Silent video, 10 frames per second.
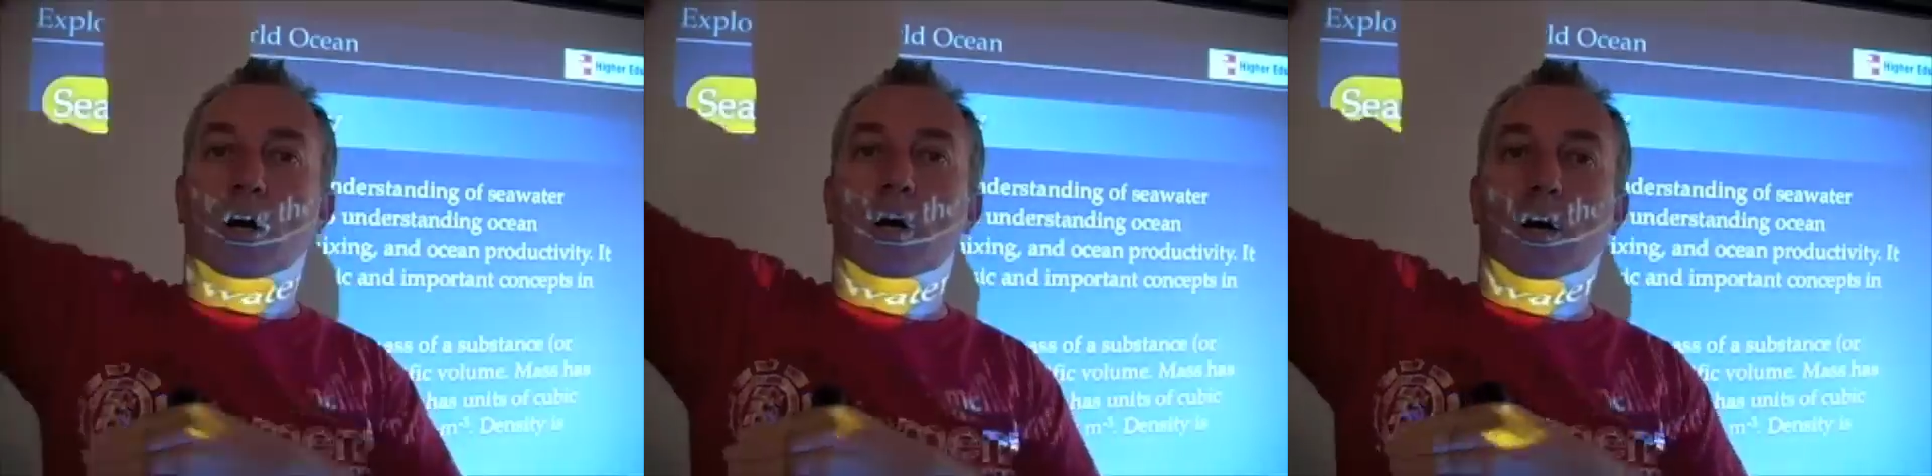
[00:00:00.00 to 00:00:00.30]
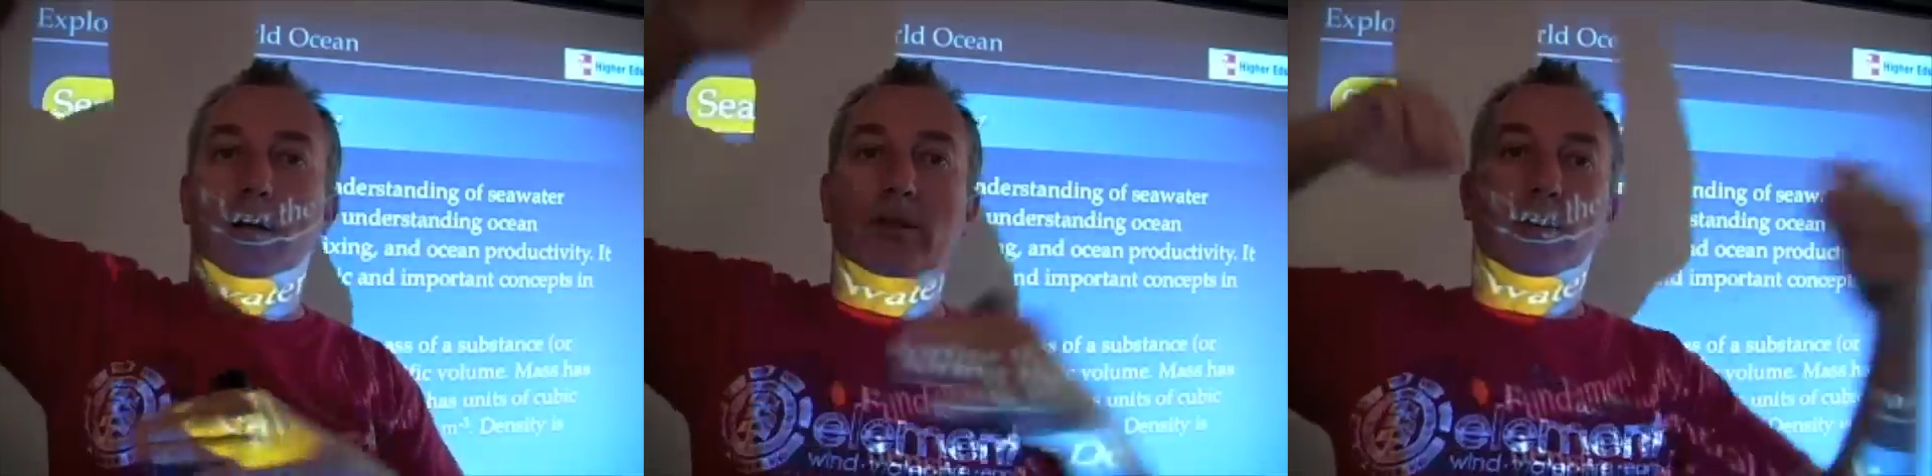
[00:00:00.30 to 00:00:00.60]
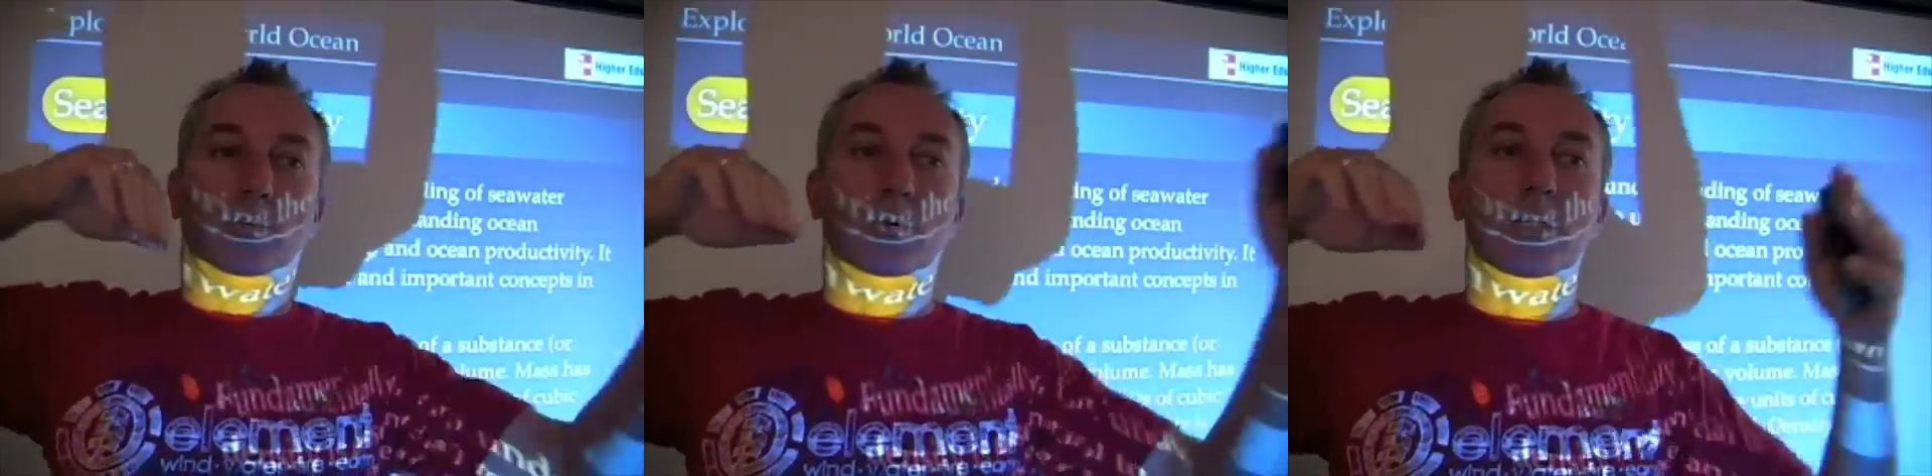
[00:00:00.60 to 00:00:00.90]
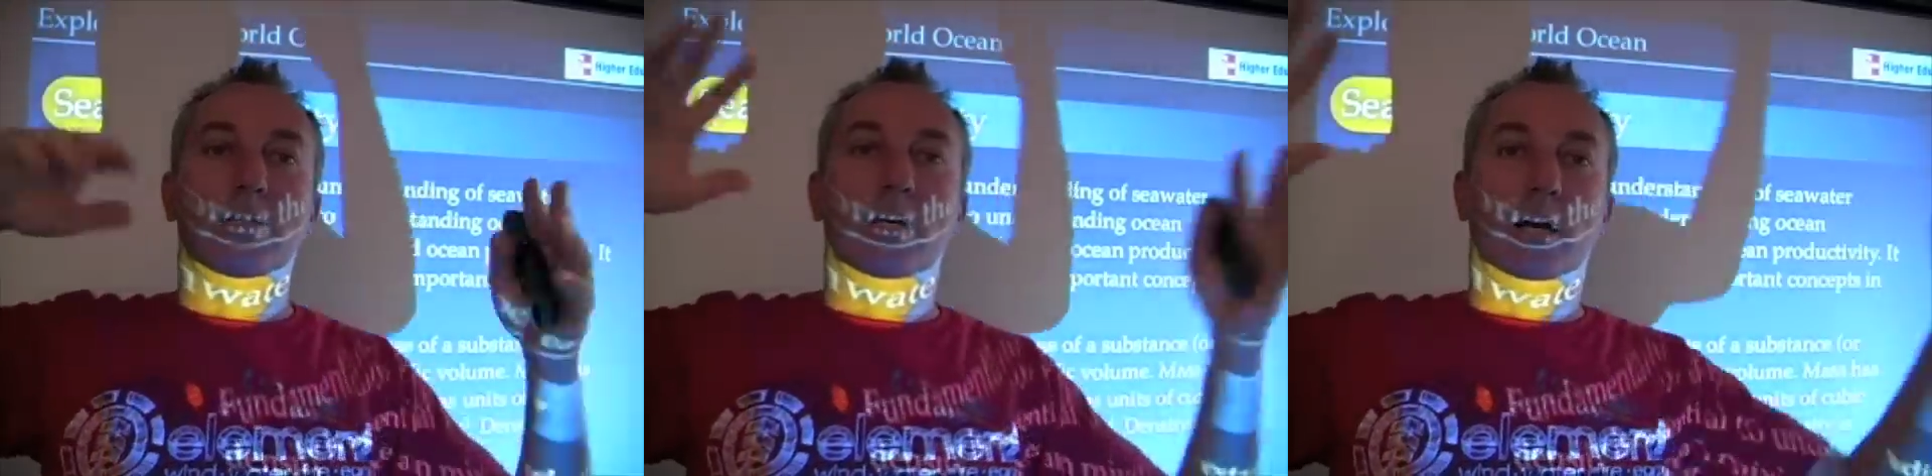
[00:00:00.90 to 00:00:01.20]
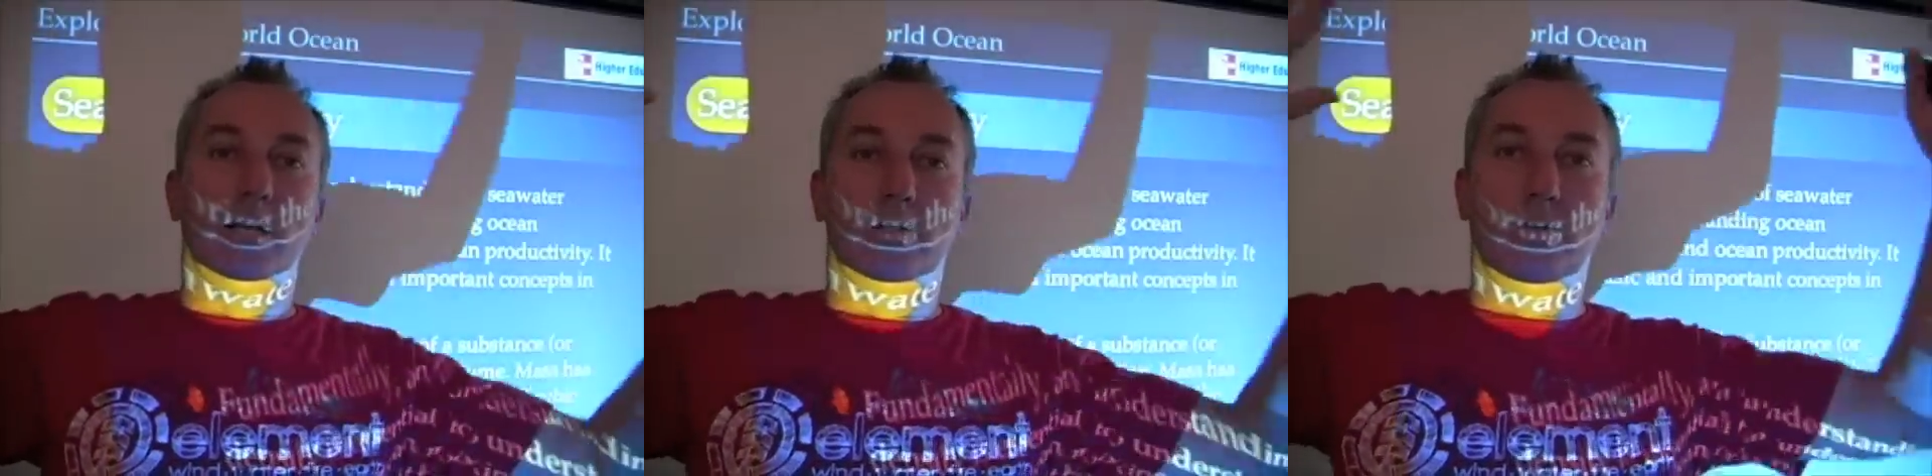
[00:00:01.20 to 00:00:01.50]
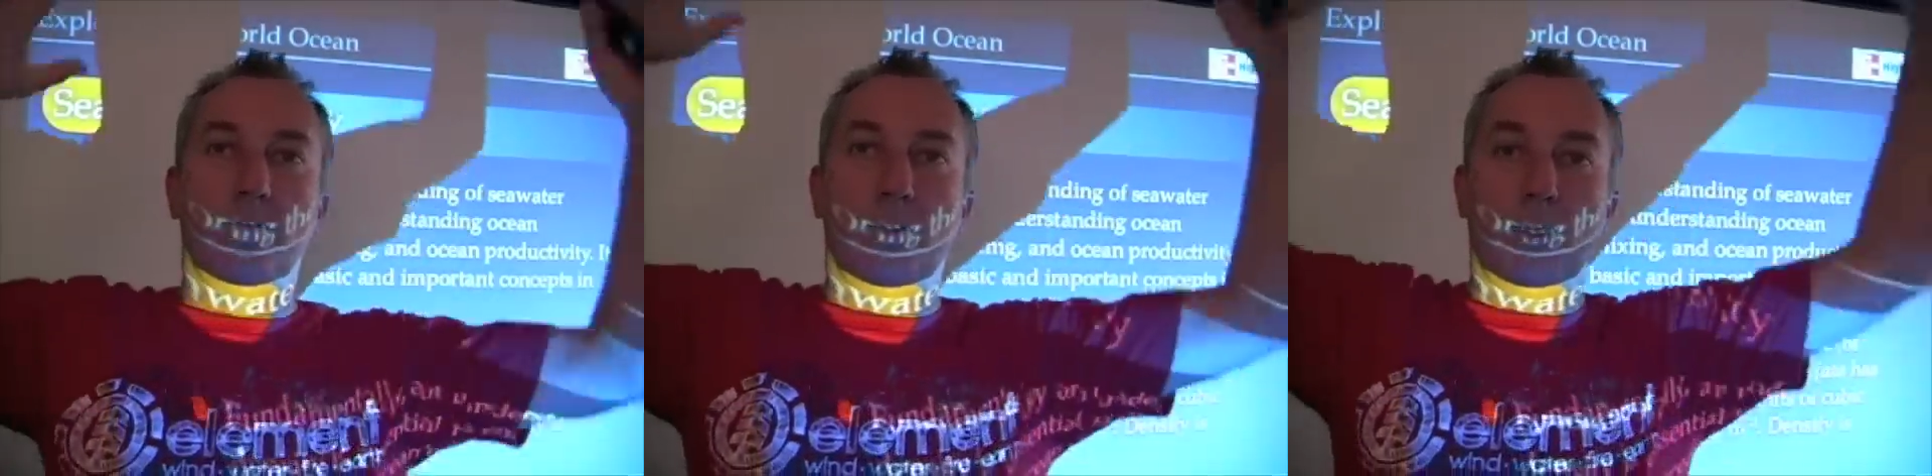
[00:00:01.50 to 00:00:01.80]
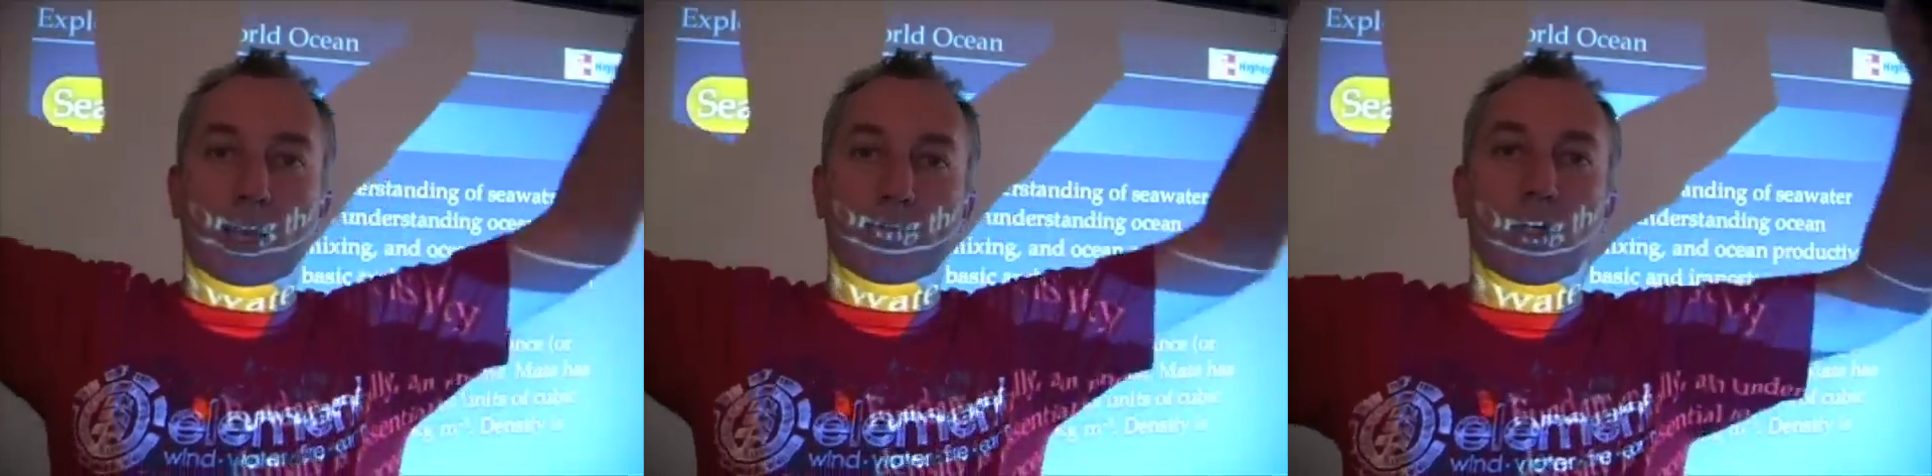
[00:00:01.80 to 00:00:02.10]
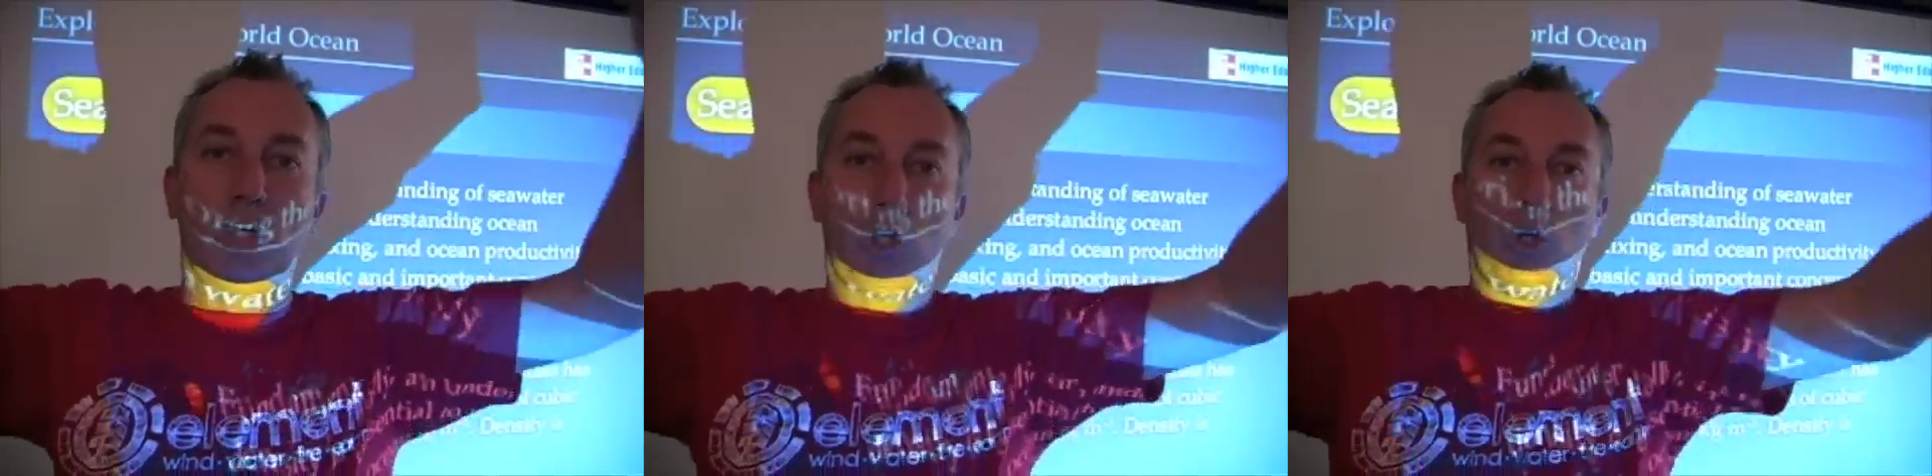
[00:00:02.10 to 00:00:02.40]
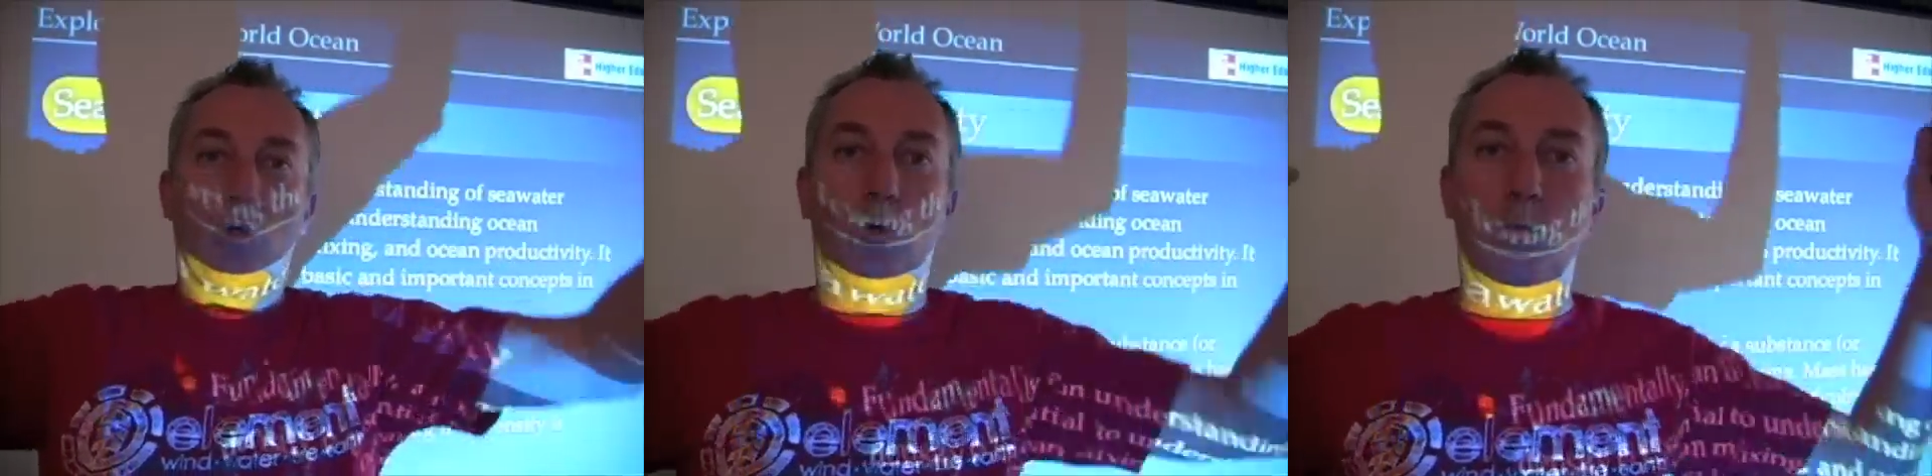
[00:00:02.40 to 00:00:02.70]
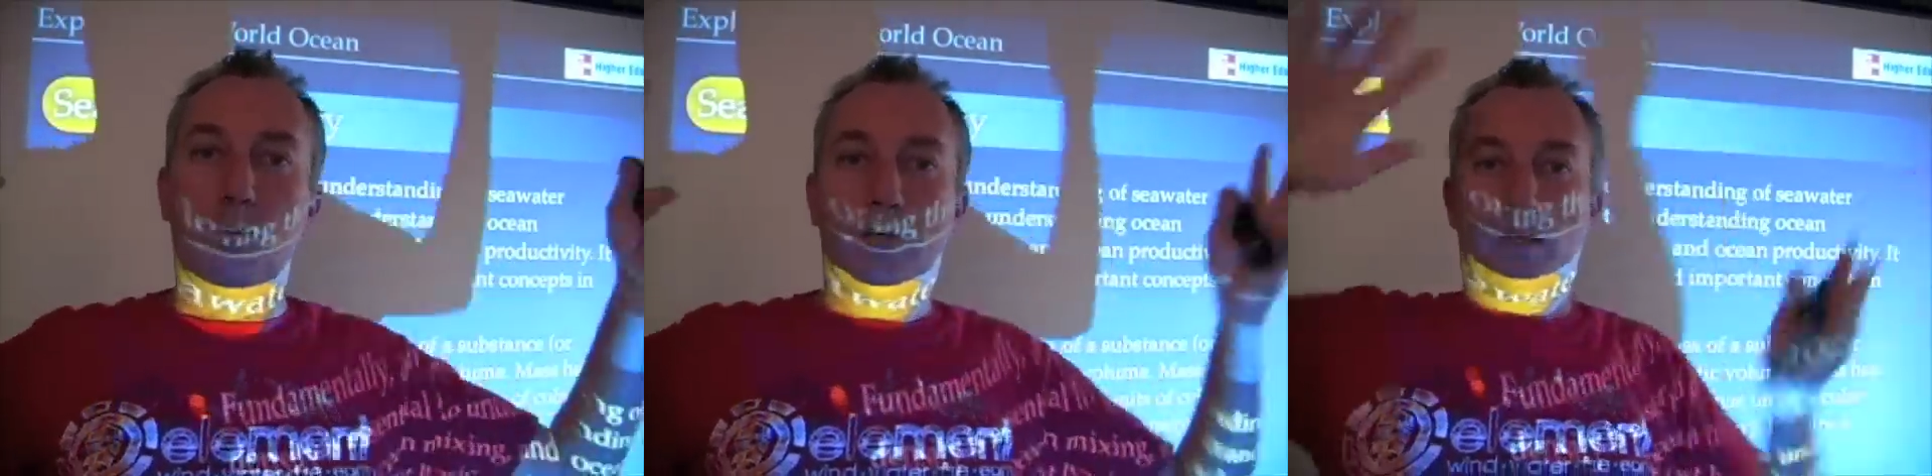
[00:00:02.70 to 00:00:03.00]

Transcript: on three sides. So if you think of a cube,